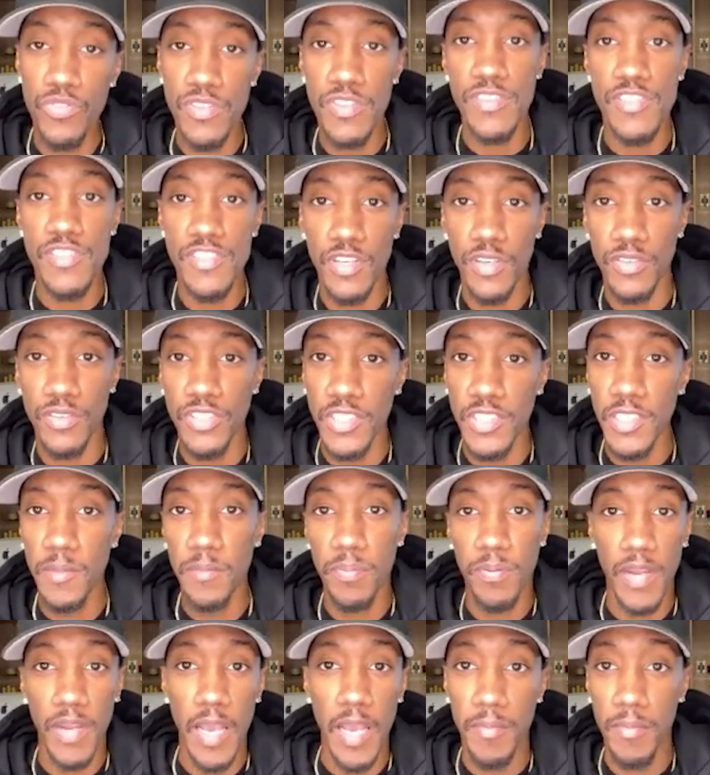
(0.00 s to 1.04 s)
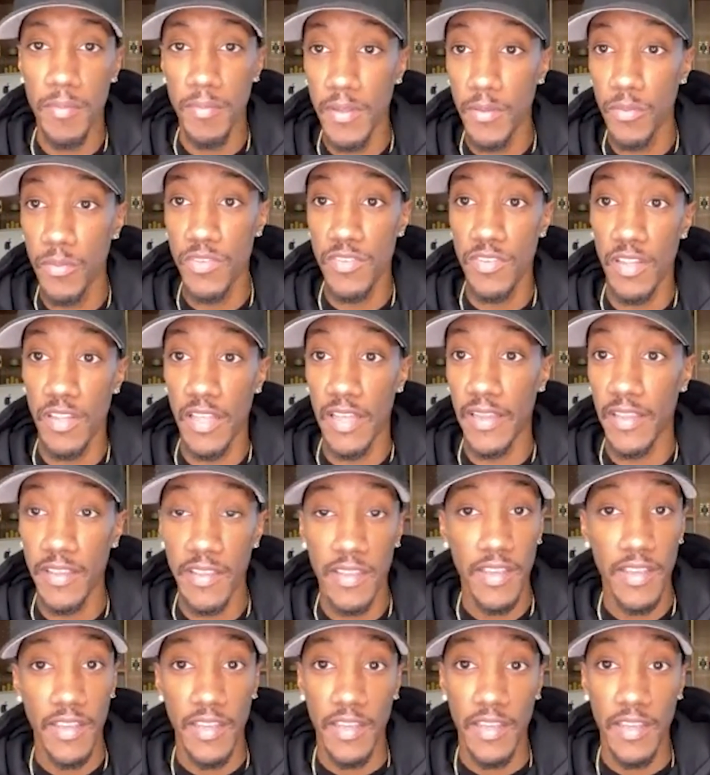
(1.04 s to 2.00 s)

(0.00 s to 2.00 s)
And so she probably was like,